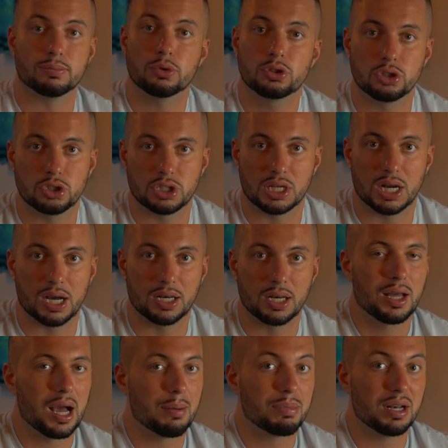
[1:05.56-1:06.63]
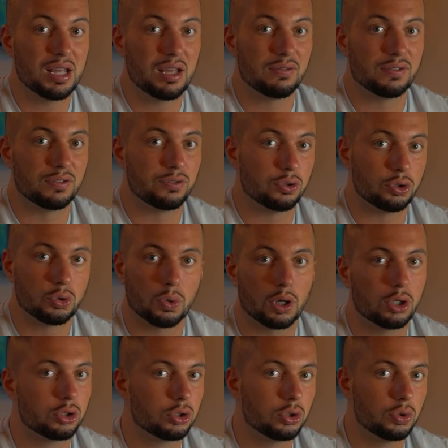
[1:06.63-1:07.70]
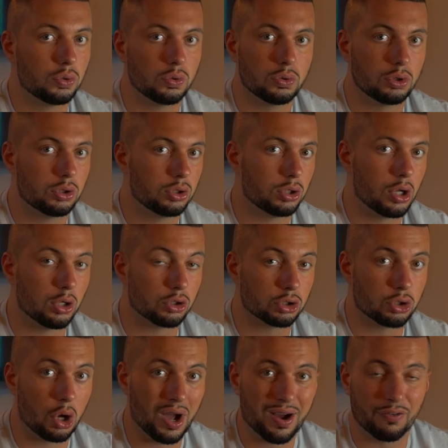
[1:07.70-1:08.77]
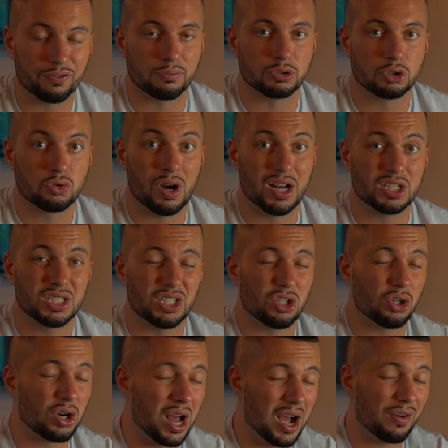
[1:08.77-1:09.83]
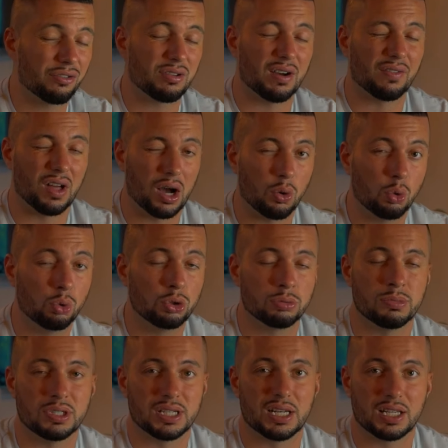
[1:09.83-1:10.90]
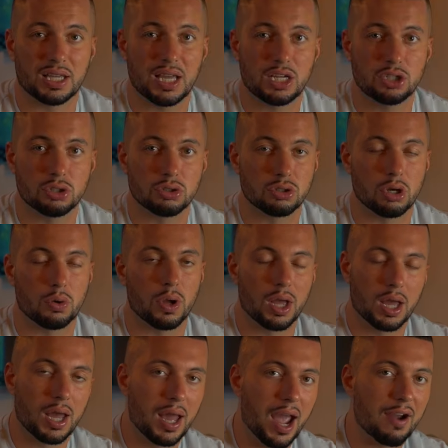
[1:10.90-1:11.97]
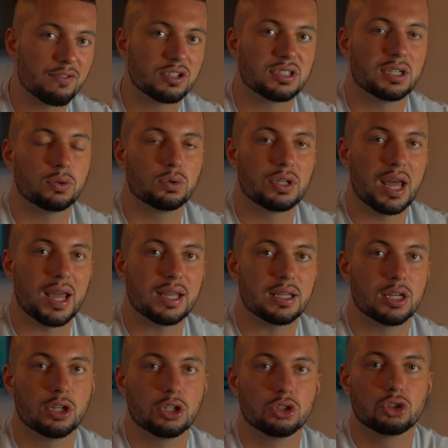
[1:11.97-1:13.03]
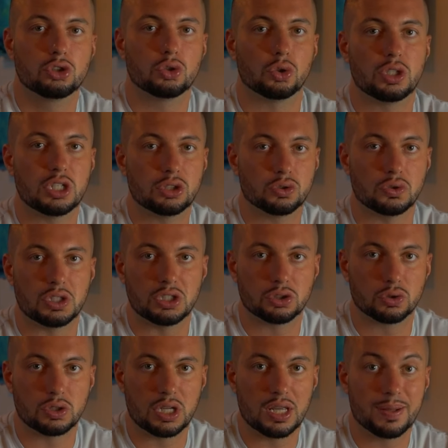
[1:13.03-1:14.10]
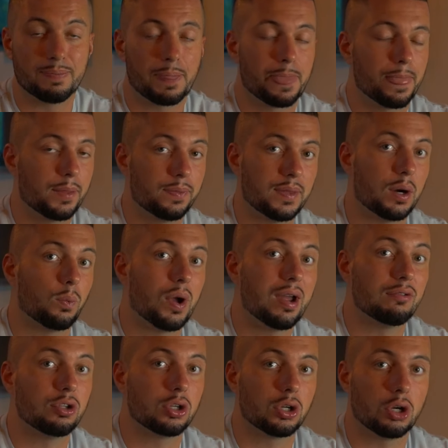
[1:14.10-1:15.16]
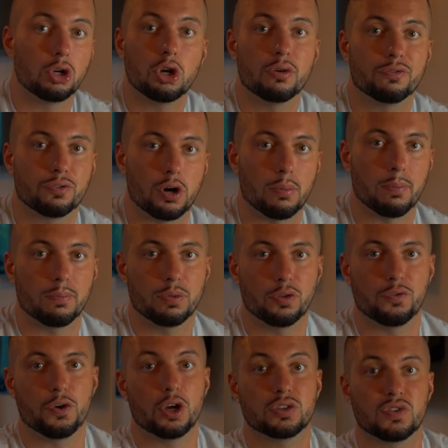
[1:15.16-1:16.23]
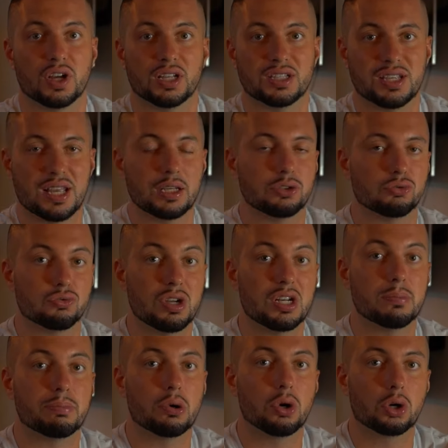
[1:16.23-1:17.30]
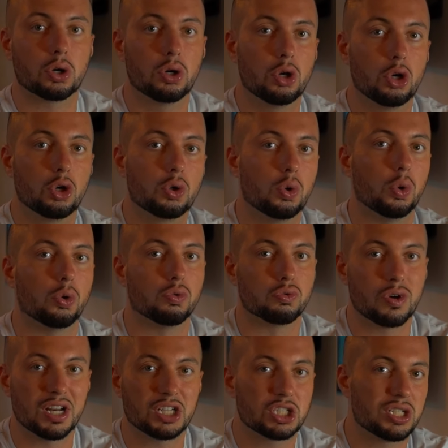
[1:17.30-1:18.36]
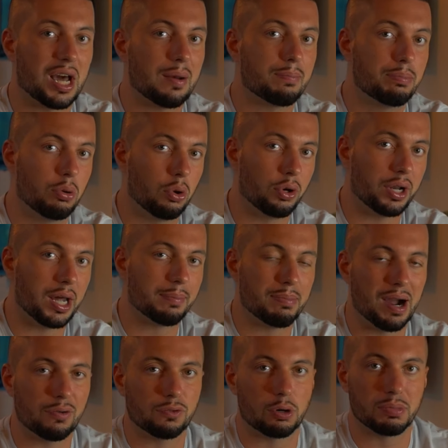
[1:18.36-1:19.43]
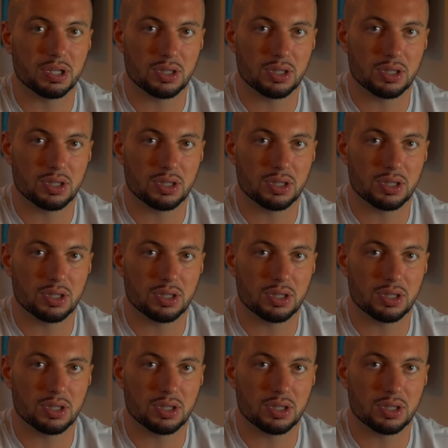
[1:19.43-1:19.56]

much as you can. I believe if you do want to do, you know, start out from scratch, then you're going to have that ultimate dedication. So every single day, study. Now, where are you going to learn from? The first thing I say is read a book called Rich Dad, Poor Dad by Robert